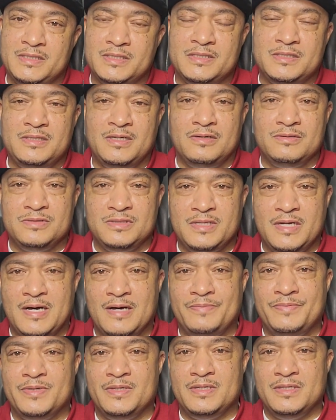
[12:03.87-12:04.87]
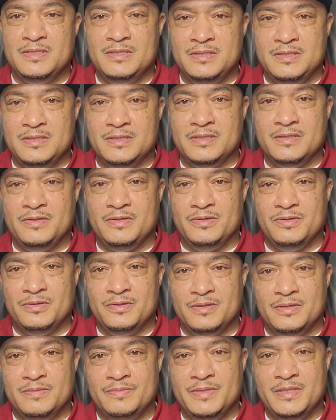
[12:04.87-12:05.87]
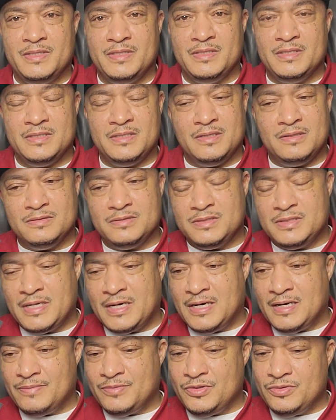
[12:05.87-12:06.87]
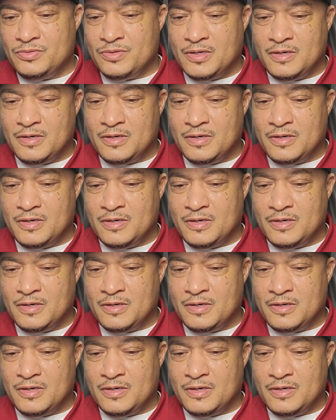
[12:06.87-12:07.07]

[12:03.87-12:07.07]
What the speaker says: just don't stop in the hood. You know what I mean? It don't stop,